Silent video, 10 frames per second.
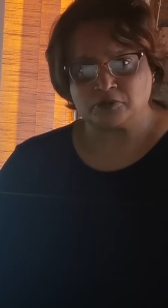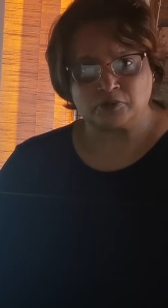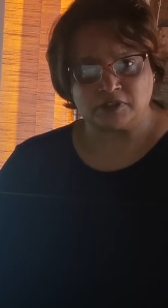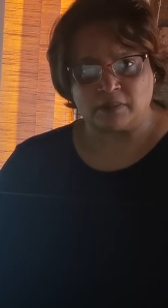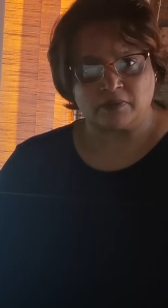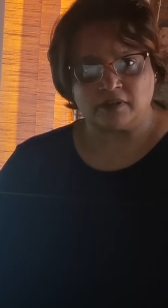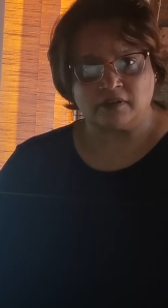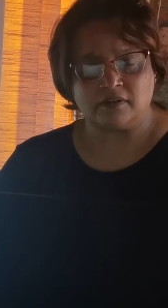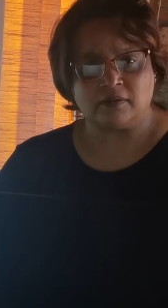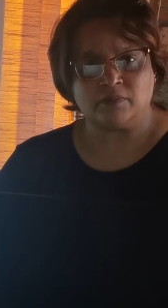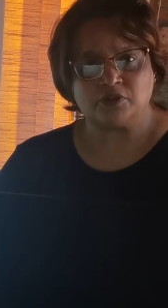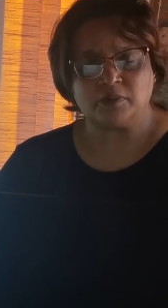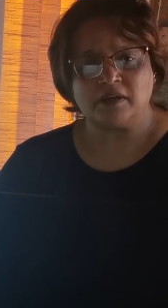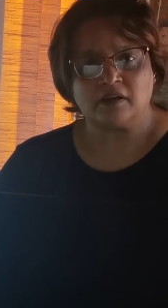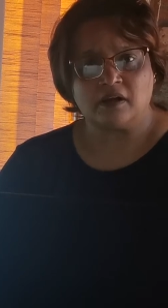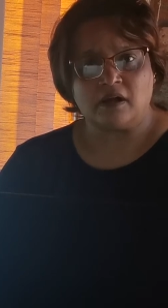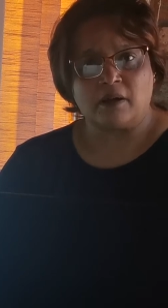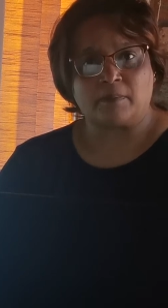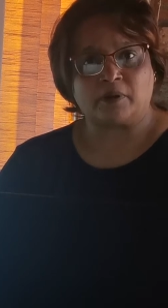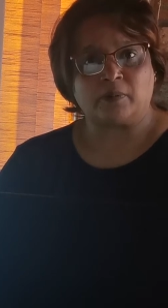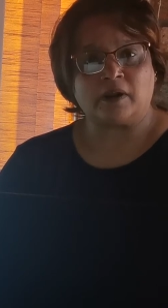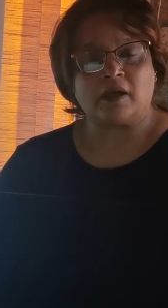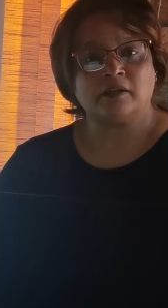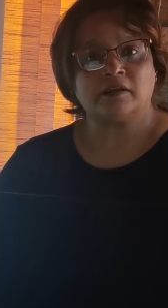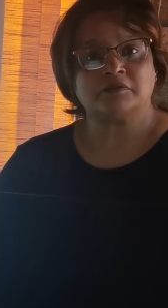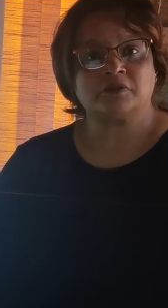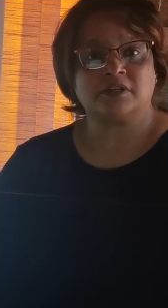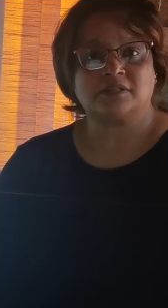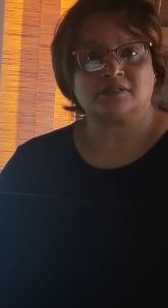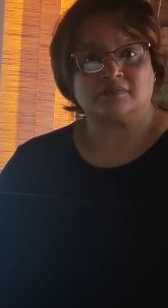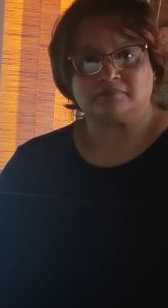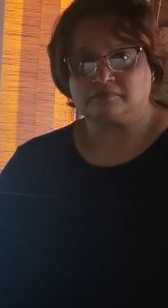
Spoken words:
do something in between. But when I address